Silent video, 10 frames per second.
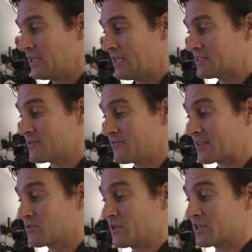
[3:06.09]
is the
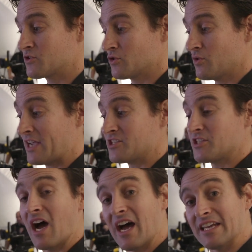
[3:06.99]
fact that we can do
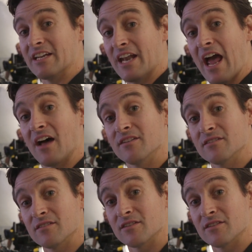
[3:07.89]
HDR in and out.